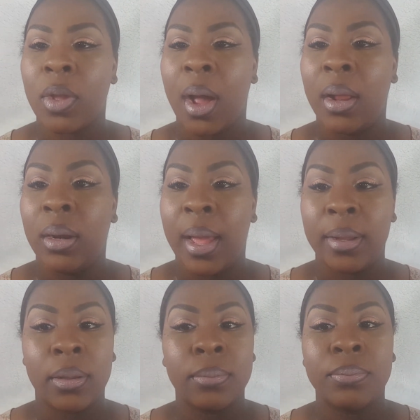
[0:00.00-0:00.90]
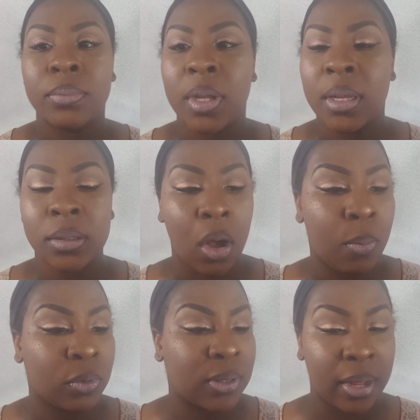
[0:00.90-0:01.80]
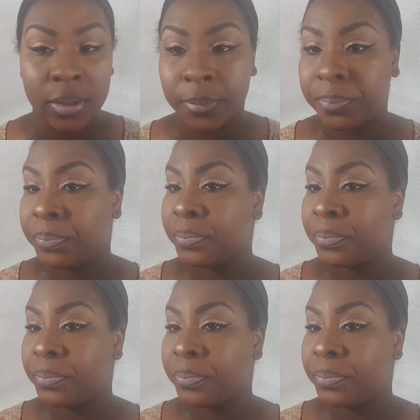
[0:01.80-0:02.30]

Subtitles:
I like it. It's almost like a